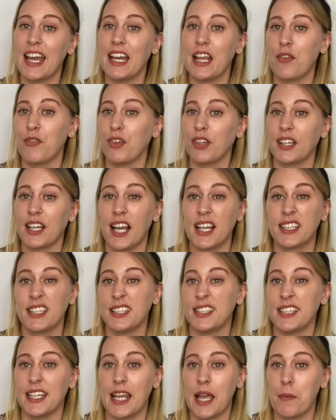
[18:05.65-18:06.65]
if you'd like to
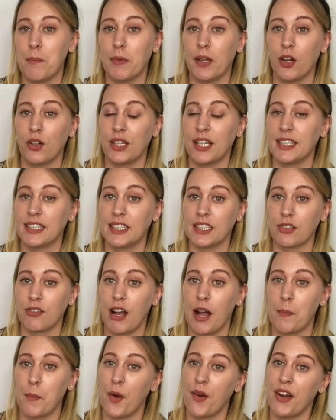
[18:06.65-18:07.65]
DM me on
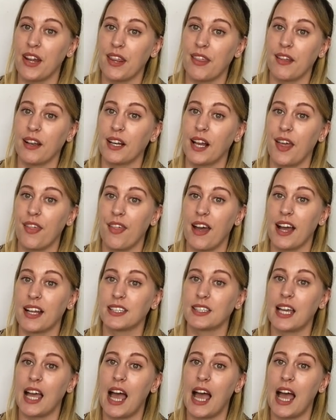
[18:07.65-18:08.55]
Instagram or anything like that,